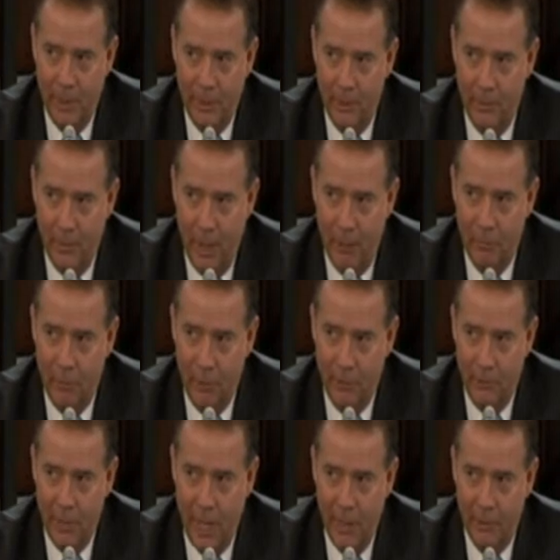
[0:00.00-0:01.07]
I don't know how far
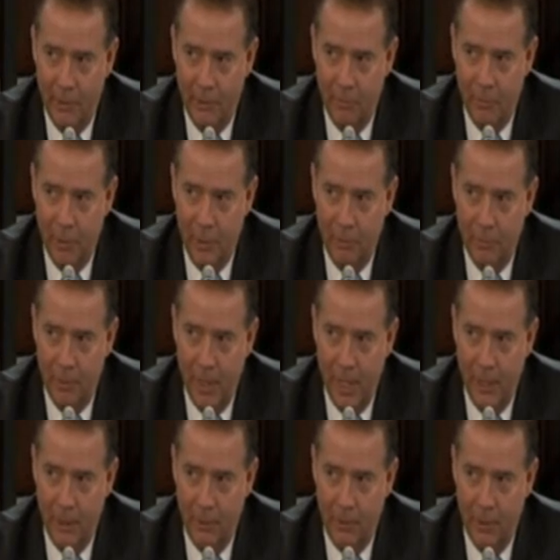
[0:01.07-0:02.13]
he's gotten in his
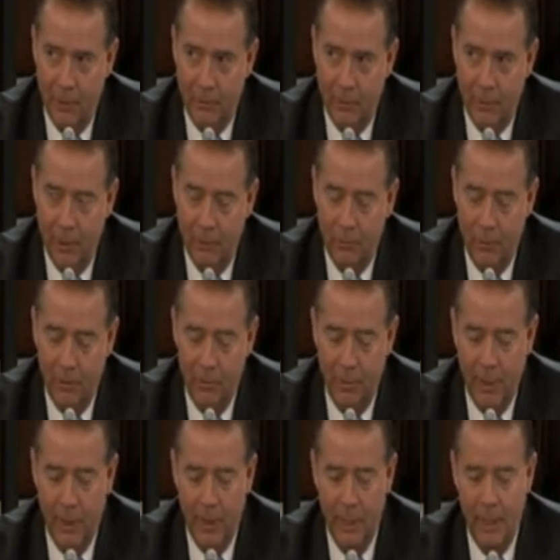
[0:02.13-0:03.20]
planning across the country,
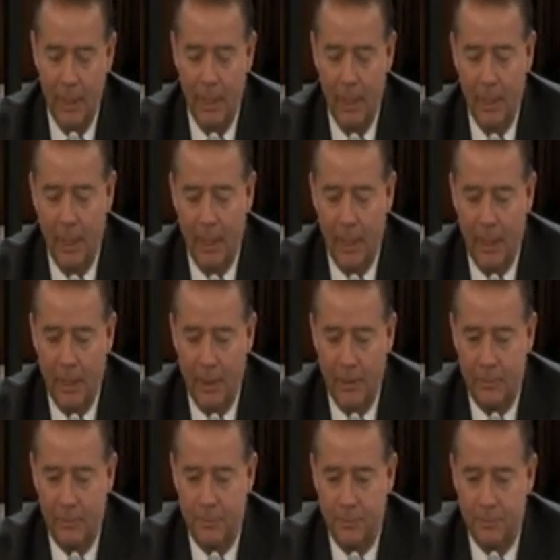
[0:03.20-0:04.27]
but
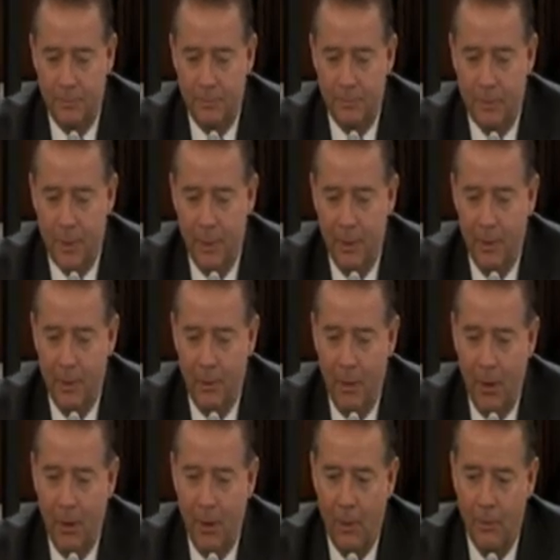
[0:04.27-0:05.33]
there
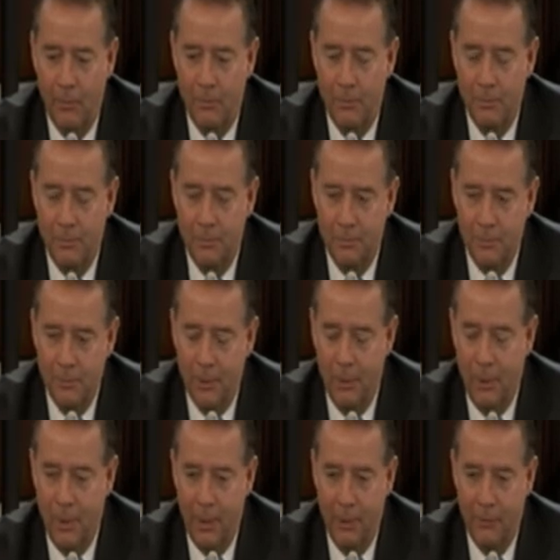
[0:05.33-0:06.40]
are
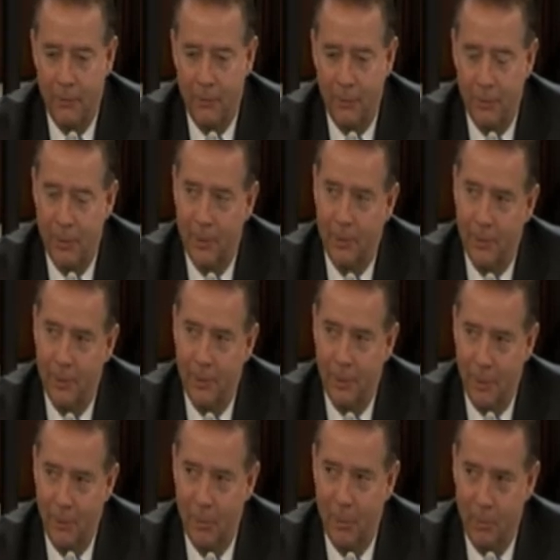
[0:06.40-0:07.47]
laws that
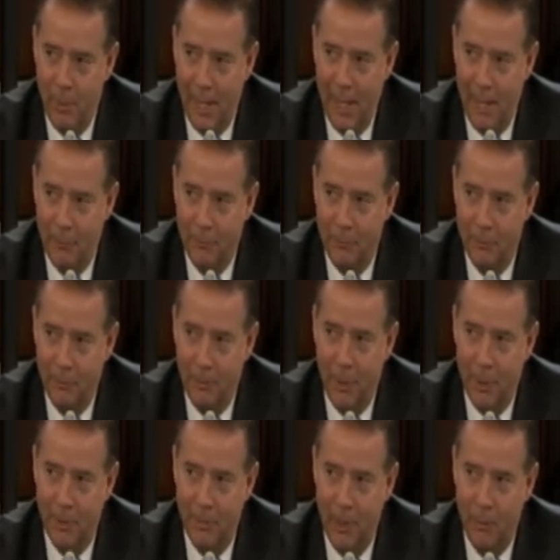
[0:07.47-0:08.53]
have been passed to
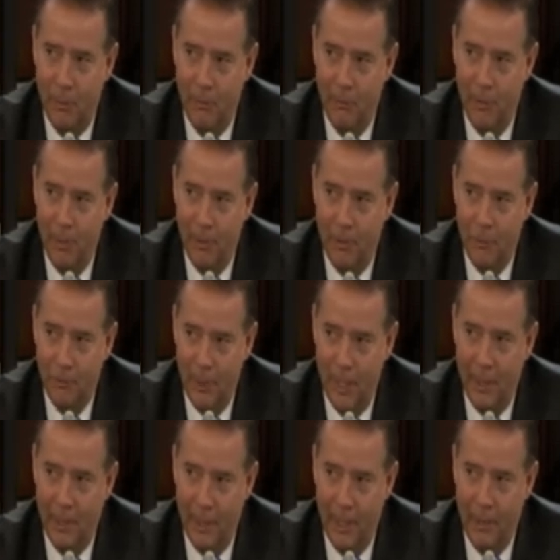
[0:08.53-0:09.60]
talk about what vehicles
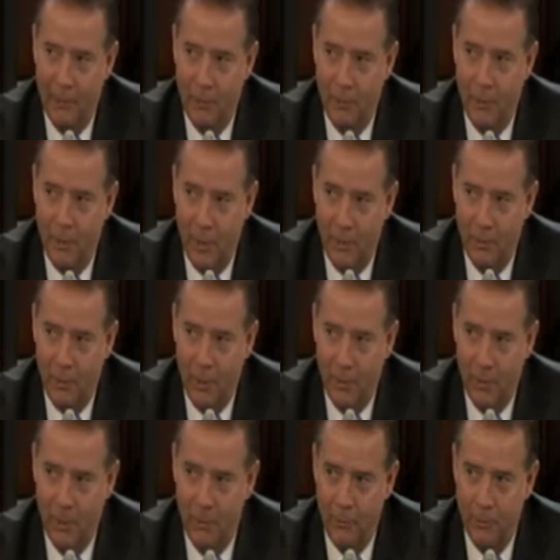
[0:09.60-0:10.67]
can and can't do on our
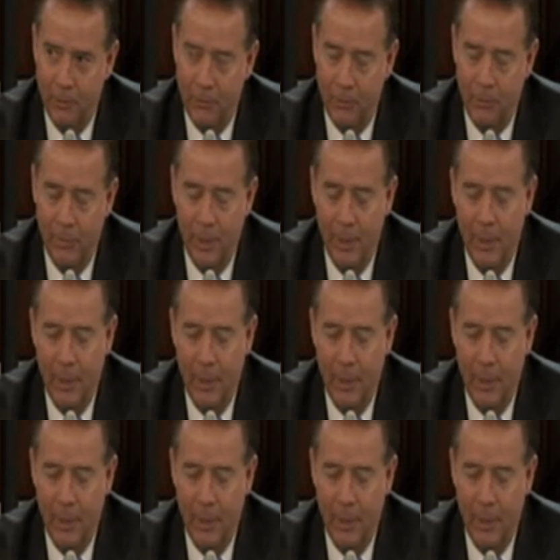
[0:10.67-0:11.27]
road system.